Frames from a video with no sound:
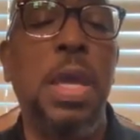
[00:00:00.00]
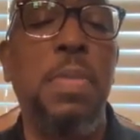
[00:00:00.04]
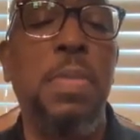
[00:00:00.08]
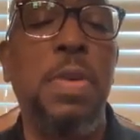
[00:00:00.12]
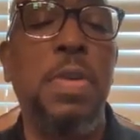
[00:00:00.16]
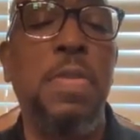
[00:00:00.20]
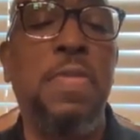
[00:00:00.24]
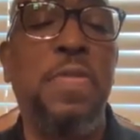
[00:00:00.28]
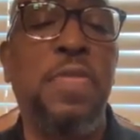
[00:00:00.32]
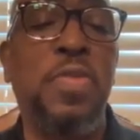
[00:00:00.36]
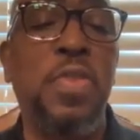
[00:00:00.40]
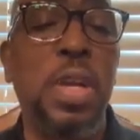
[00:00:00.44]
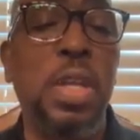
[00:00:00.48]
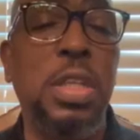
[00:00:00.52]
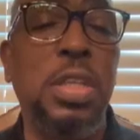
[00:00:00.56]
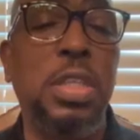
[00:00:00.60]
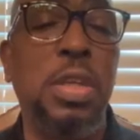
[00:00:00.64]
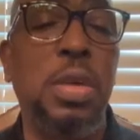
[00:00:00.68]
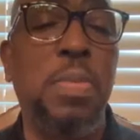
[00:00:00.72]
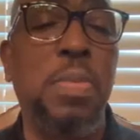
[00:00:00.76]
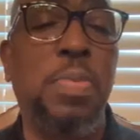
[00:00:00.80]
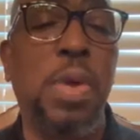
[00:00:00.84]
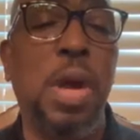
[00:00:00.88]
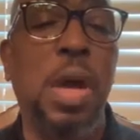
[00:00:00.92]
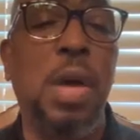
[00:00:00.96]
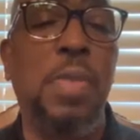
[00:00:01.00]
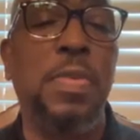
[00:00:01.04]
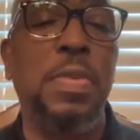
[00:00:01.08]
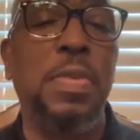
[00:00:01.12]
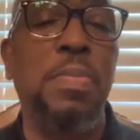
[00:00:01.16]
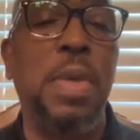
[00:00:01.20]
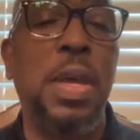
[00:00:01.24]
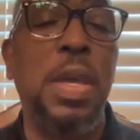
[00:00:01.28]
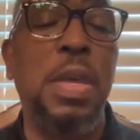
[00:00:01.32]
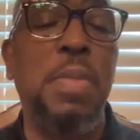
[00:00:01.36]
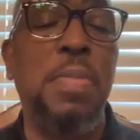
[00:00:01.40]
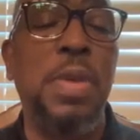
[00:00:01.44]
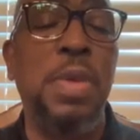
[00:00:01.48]
Maybe friendship
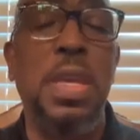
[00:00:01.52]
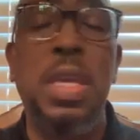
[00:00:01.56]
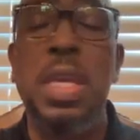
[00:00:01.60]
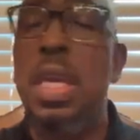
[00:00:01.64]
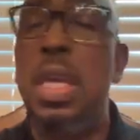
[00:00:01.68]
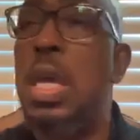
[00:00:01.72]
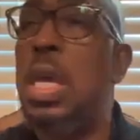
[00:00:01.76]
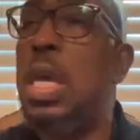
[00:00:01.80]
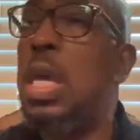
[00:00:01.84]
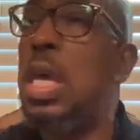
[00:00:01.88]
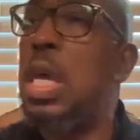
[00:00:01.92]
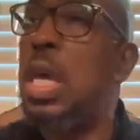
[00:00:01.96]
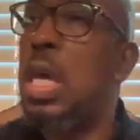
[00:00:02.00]
problems, Maybe